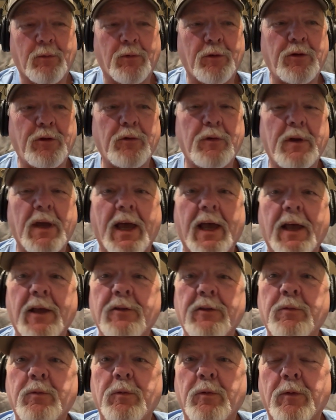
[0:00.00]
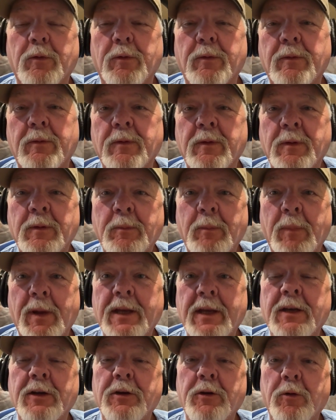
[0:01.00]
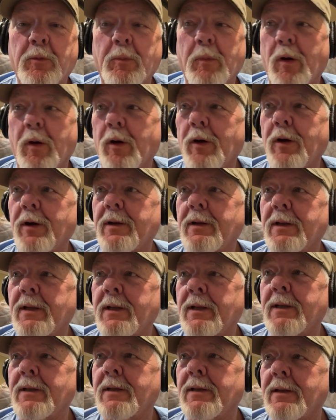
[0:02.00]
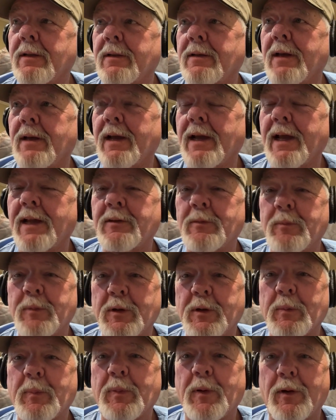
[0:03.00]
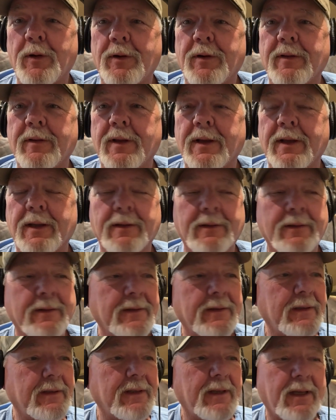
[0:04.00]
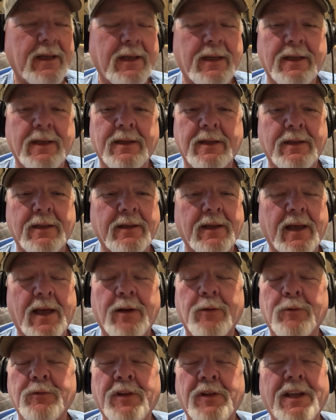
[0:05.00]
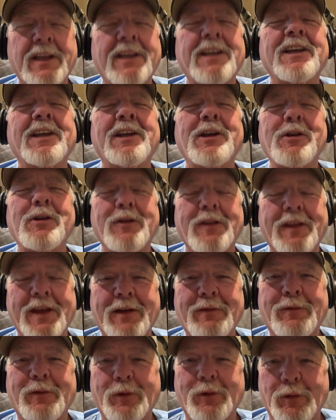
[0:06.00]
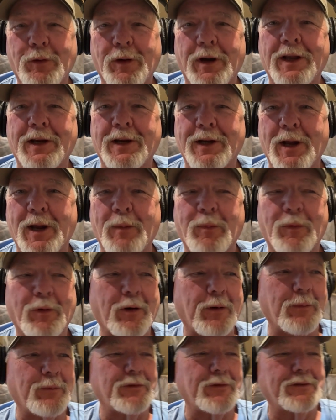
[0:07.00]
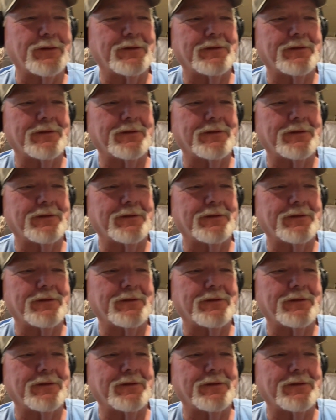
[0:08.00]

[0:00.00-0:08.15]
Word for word: where you guys were making your mark, and I got to be a part of that. And I don't take any of that for granted, I promise